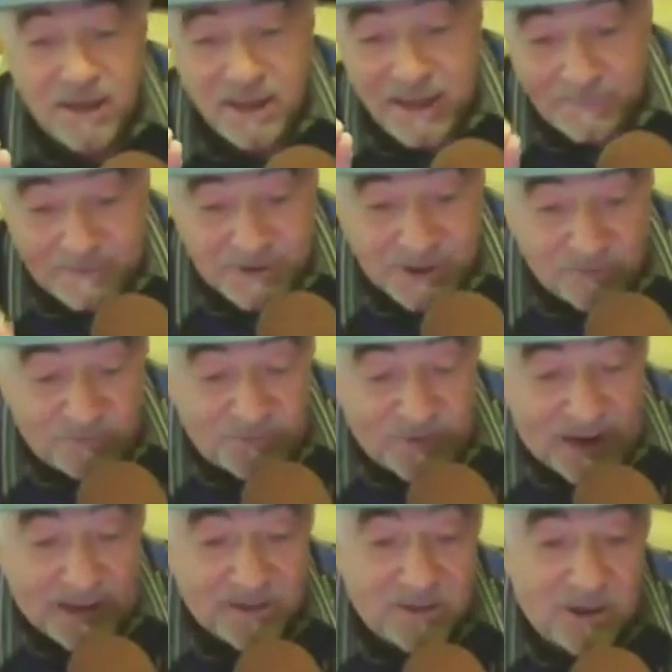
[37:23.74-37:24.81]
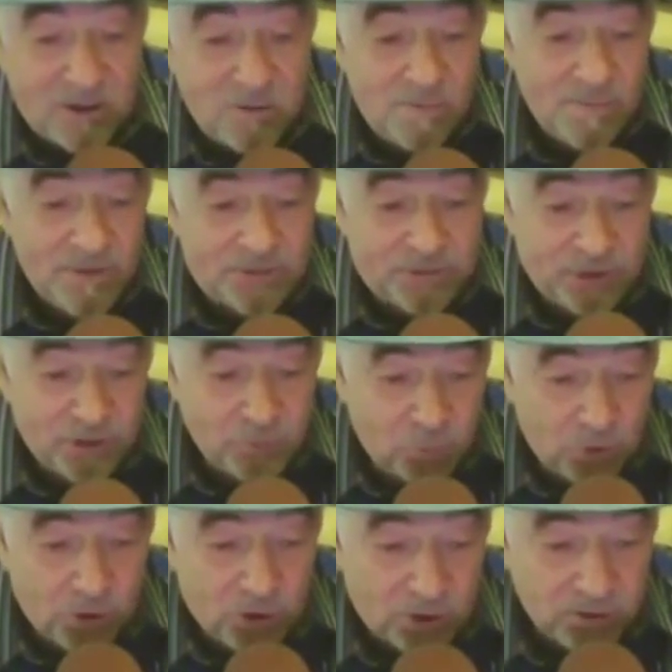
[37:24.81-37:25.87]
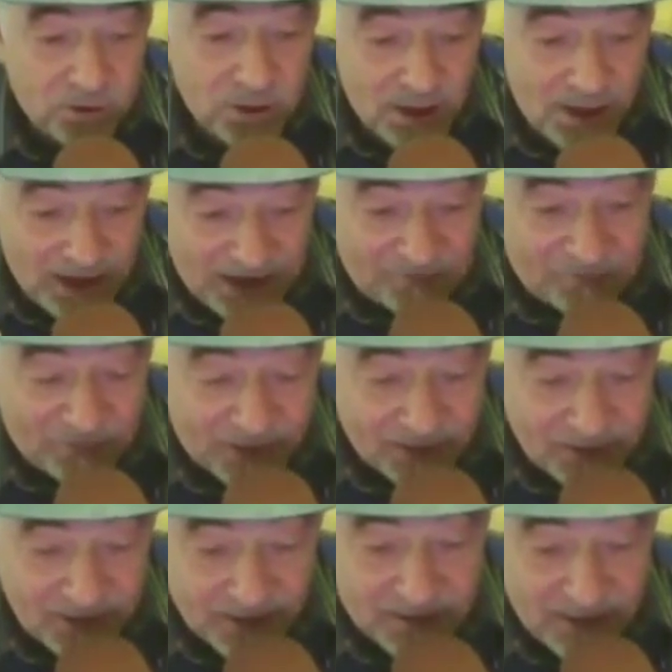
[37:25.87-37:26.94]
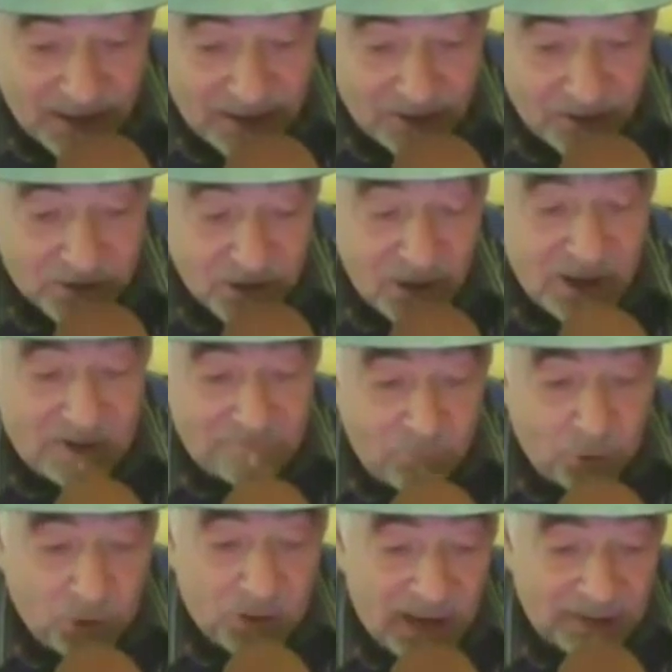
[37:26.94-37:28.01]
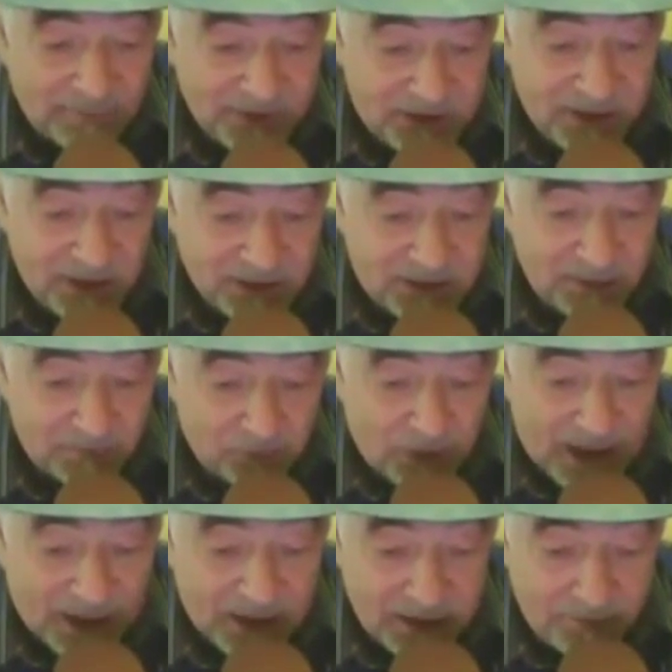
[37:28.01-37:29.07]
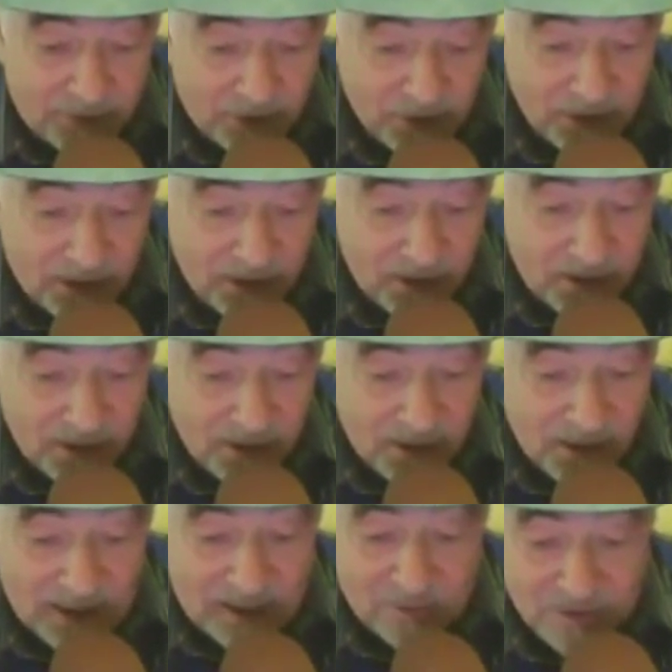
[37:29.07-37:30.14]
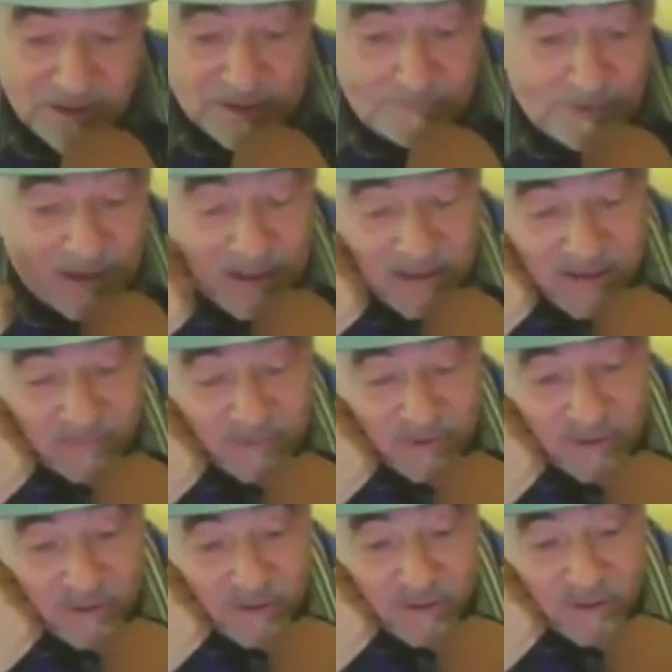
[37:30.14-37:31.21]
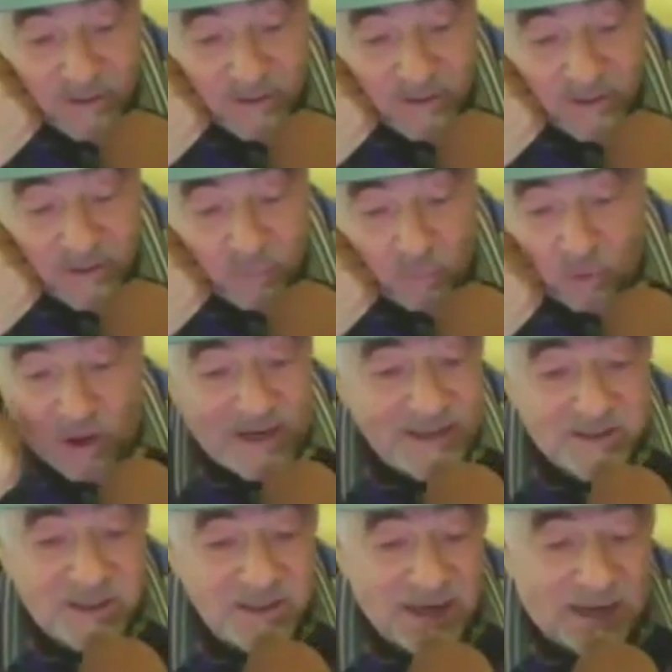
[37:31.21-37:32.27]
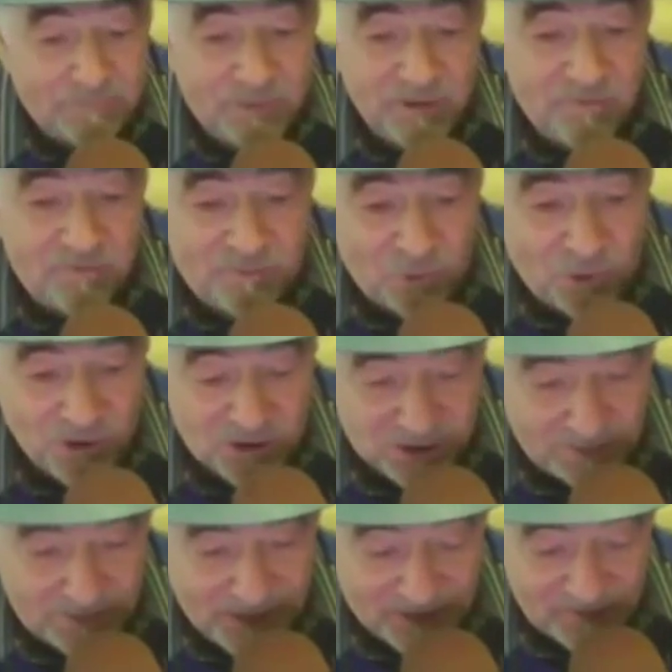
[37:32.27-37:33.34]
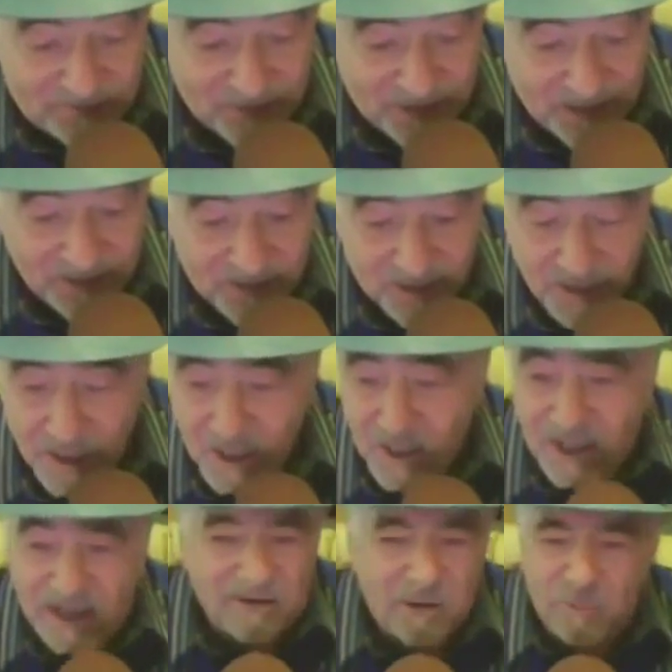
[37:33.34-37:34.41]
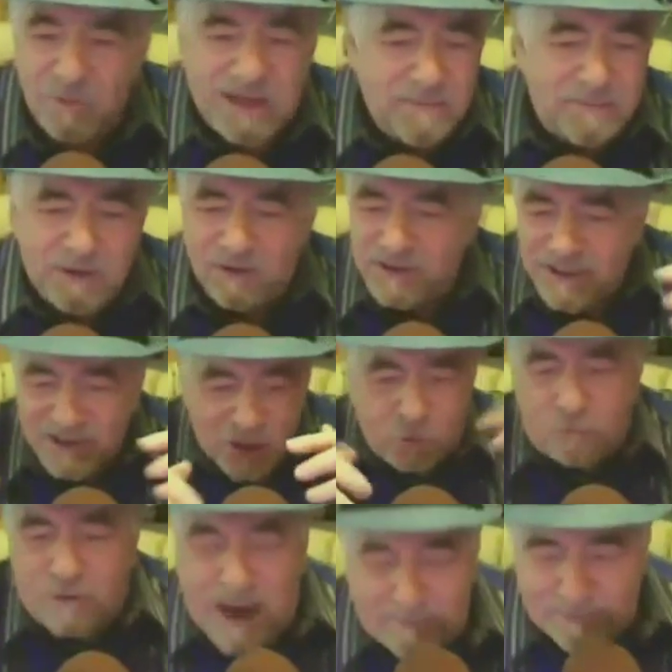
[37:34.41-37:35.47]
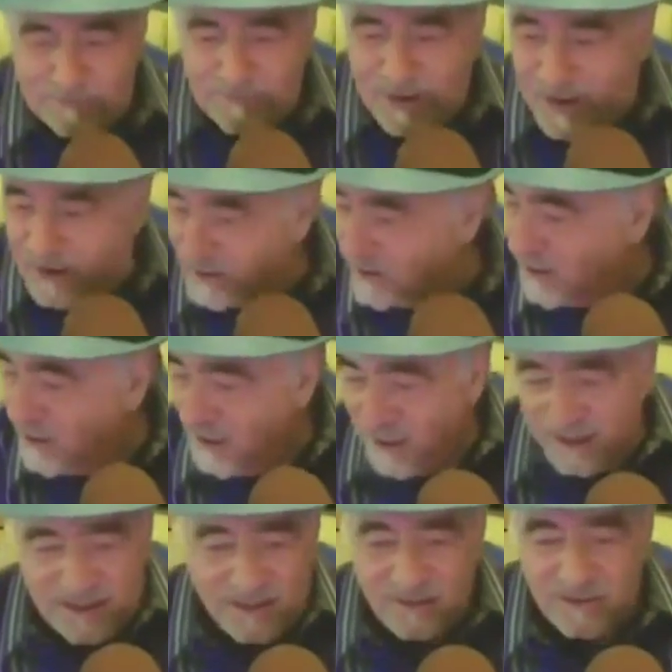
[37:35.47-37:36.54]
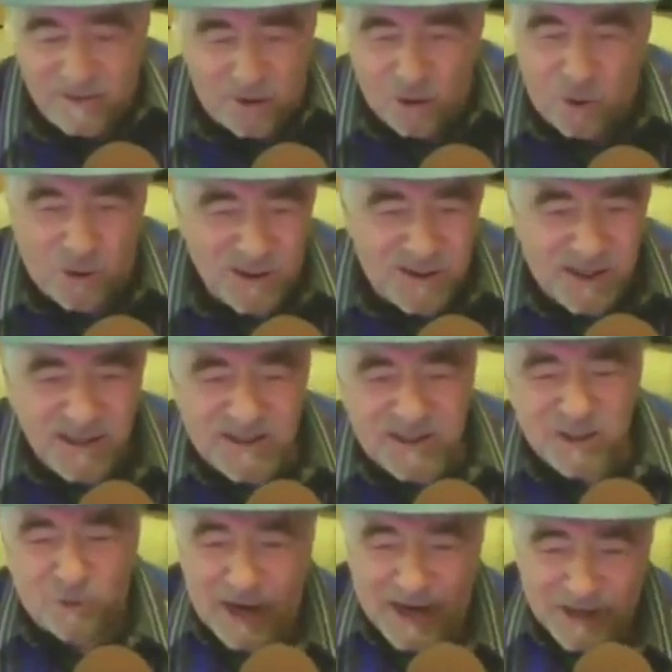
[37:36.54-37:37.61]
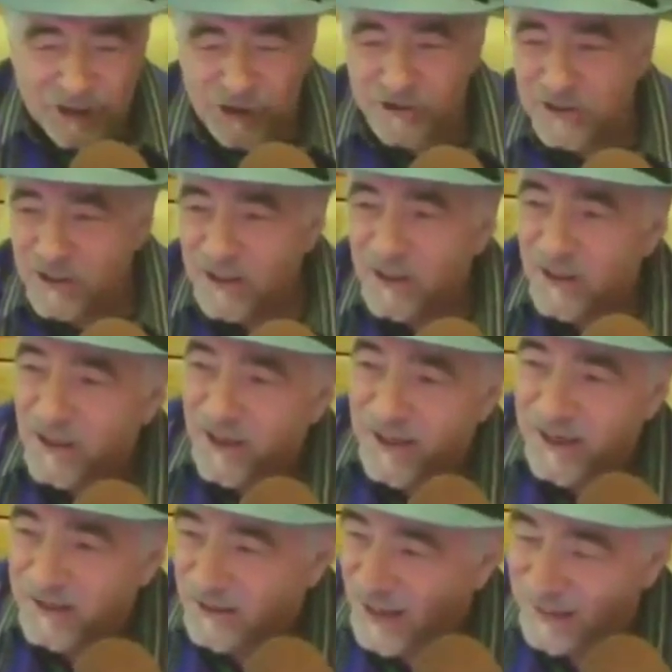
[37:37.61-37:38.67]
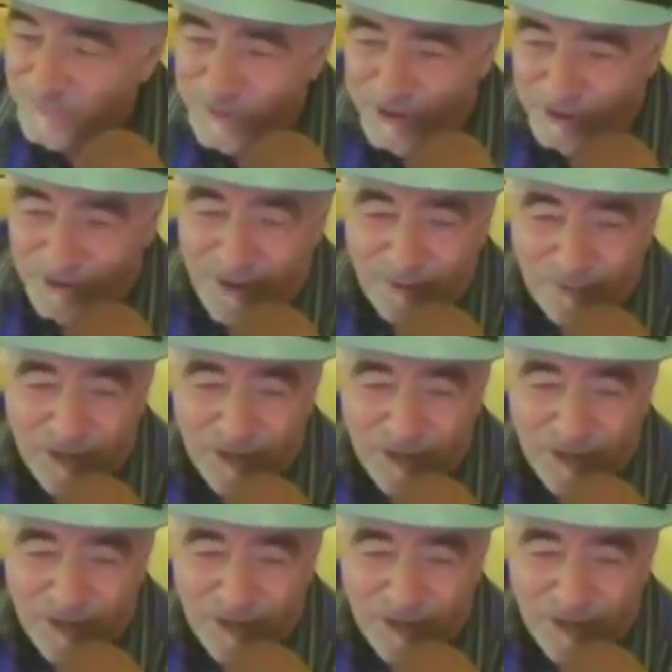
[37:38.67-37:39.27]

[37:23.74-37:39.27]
Ipso facto, third world African dictators have more common sense than Barack Ebola. How is that possible? Why is he not being forced to ban flights? How can we keep hearing this crap about it'll cause an insurrection in Liberia?